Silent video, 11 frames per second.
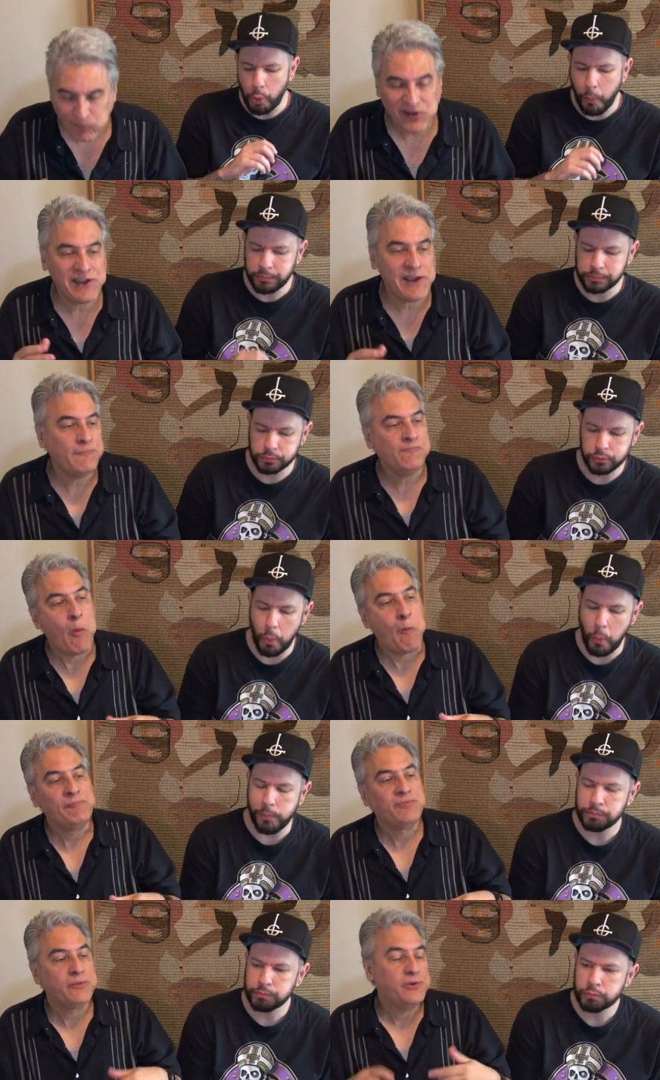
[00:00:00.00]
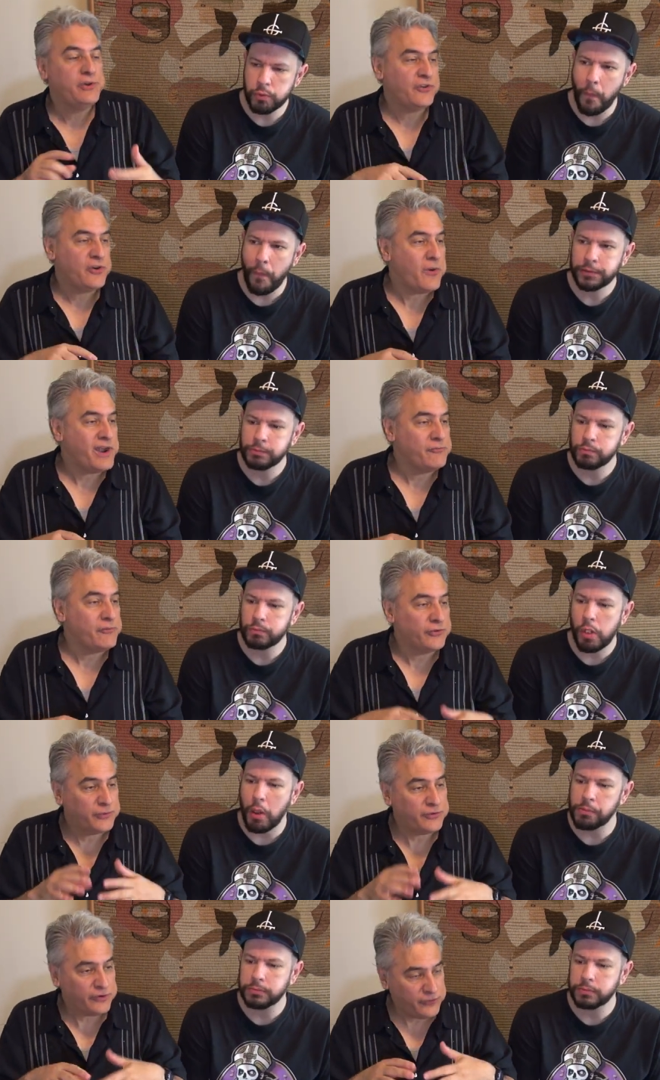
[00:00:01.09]
Speaker 1: But again, we're using Hawaiian rolls,
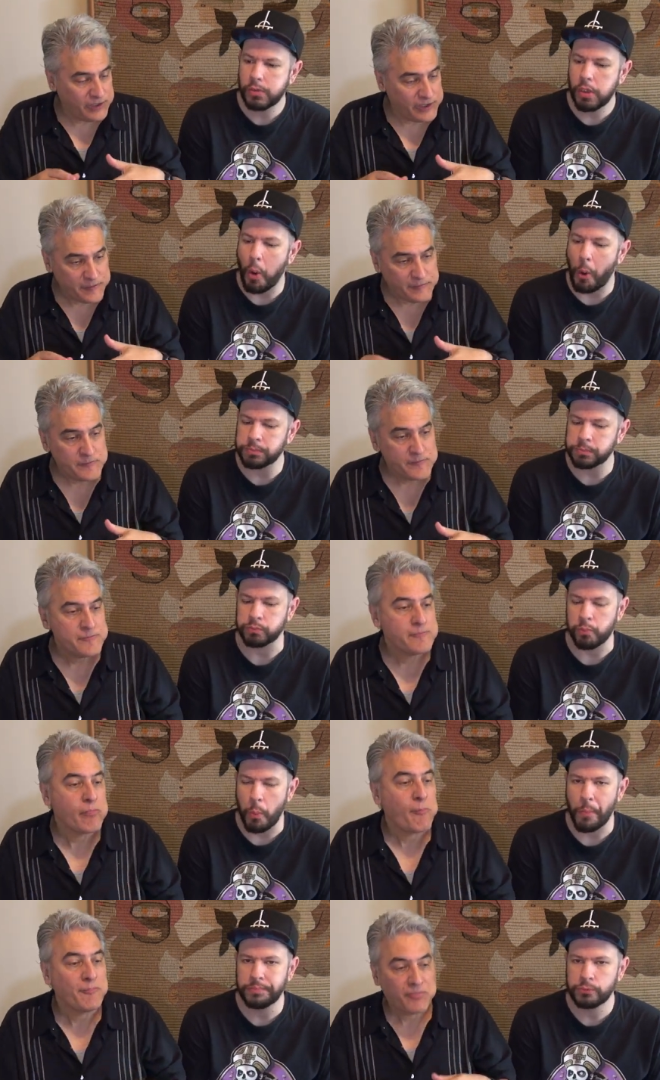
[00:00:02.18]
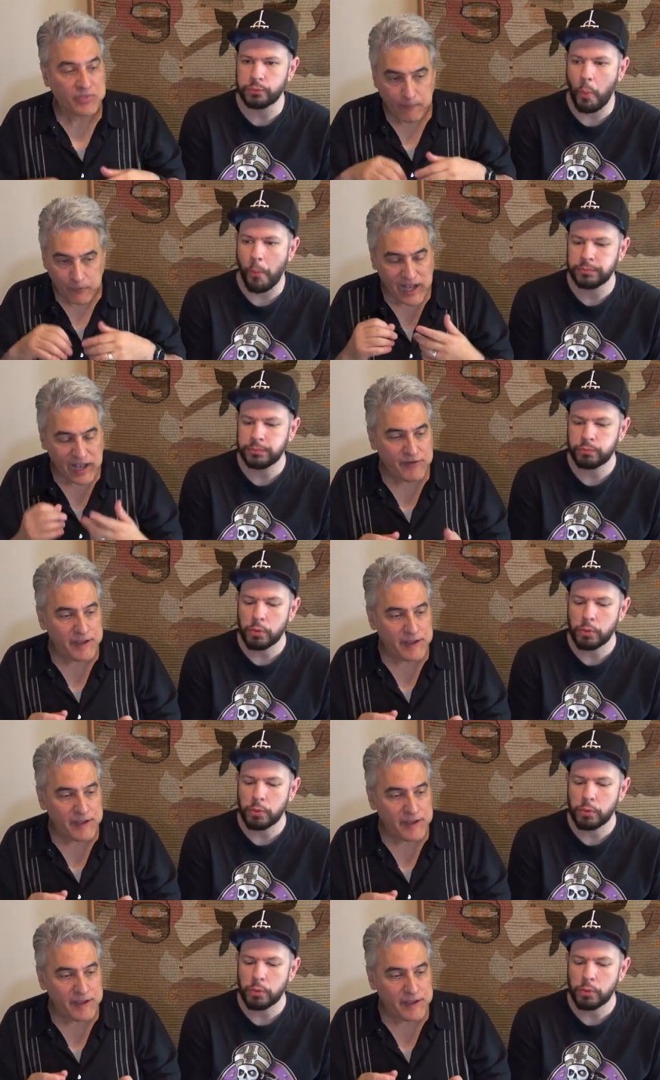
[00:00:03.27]
which are sweeter. Mm-hmm. We have